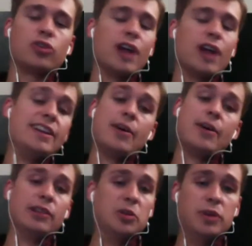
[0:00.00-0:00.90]
if they're going
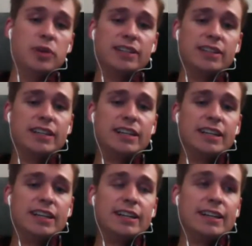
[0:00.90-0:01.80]
to score, grind it
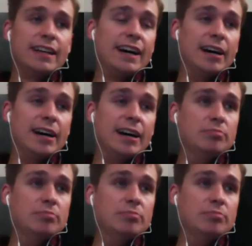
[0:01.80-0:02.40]
out a little bit.